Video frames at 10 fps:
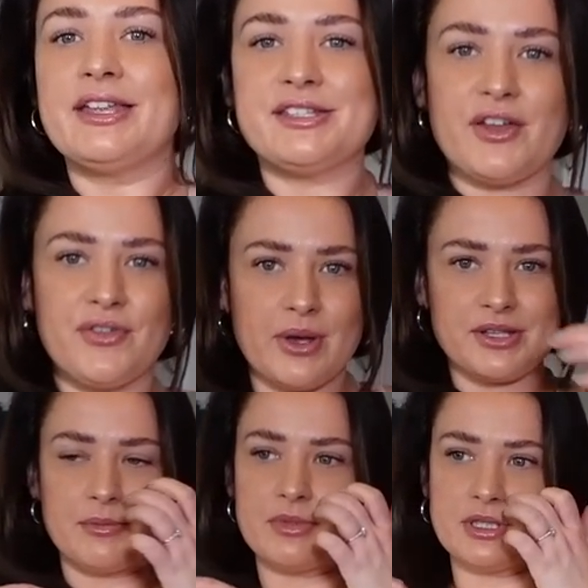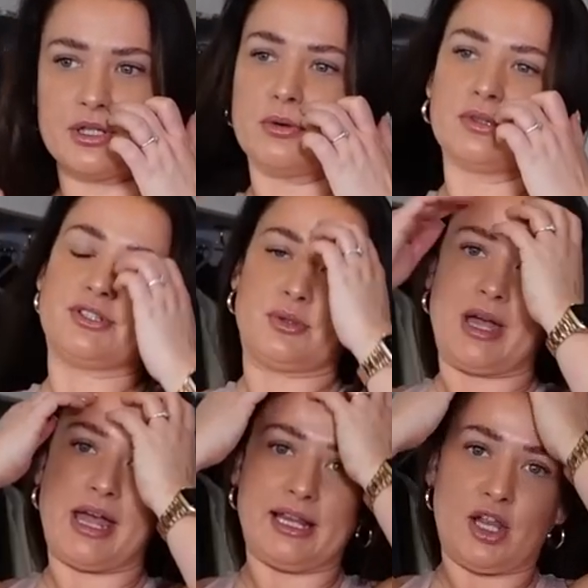So if you are someone who wants to
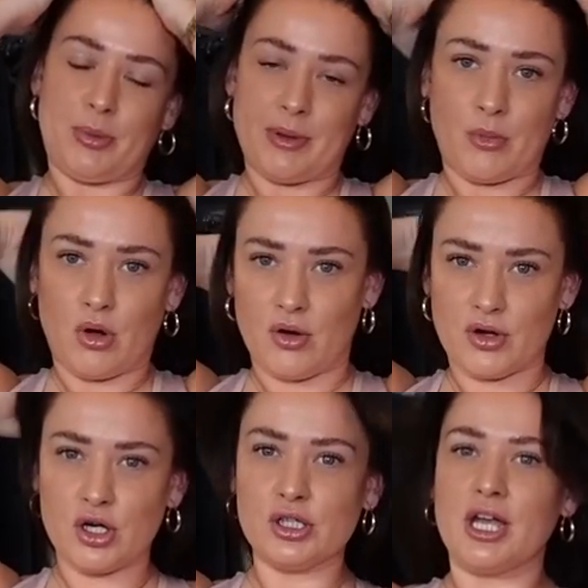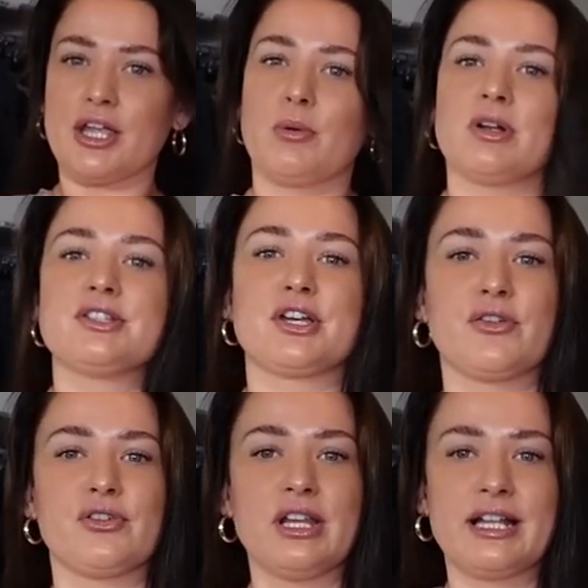wear a little bit more colour, you wanted to go
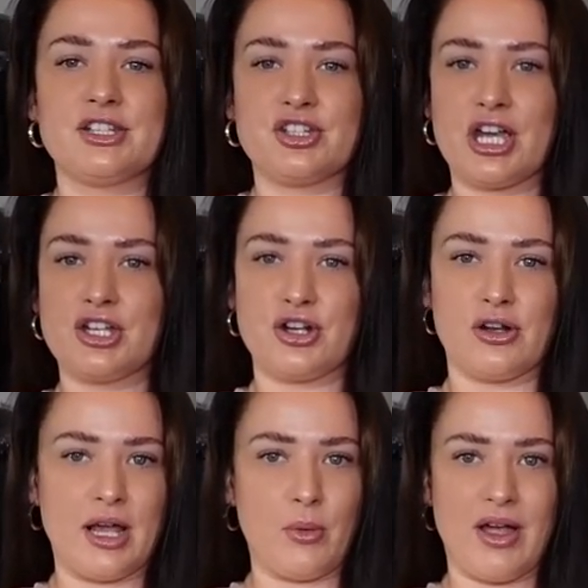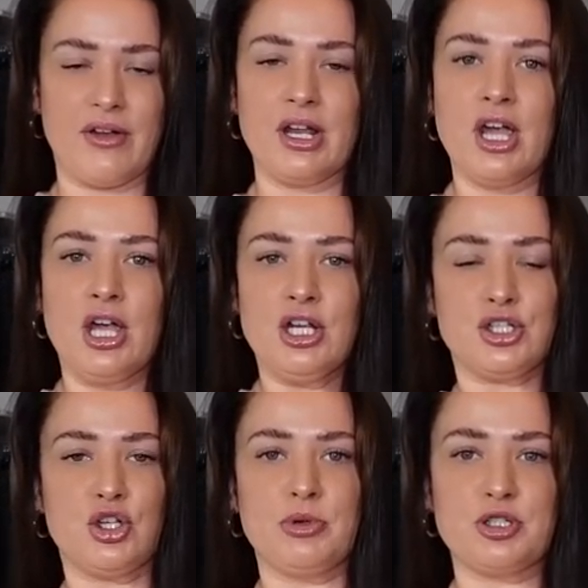for a lighter shirt, you don't like wearing
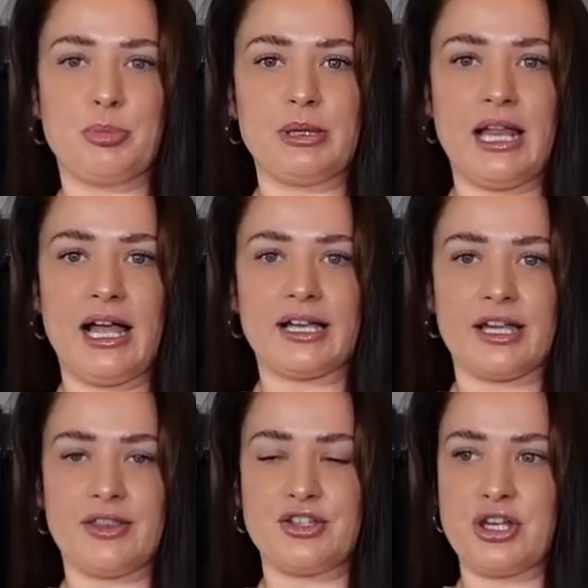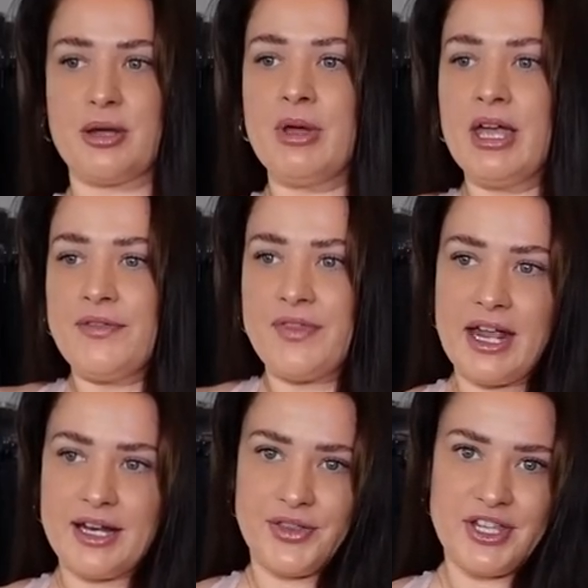too much black at the gym,
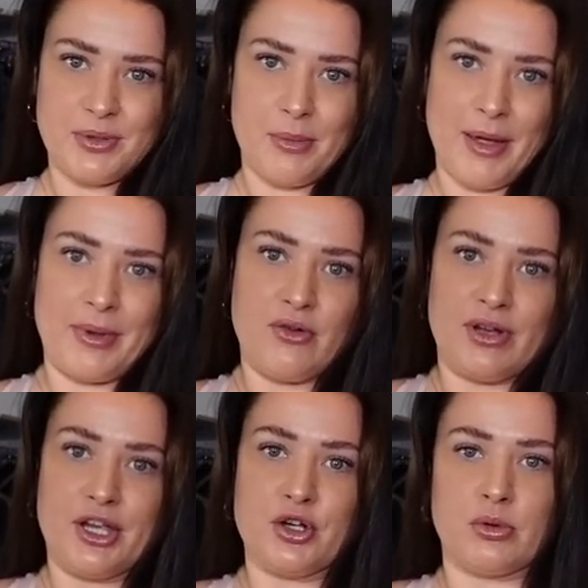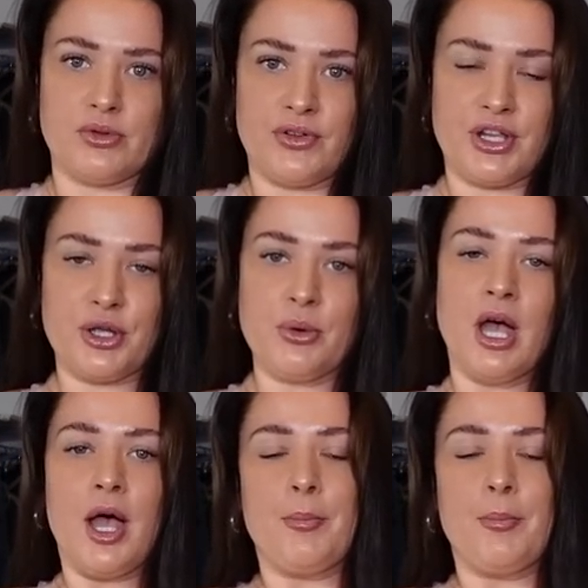then this one might be a really good one for you.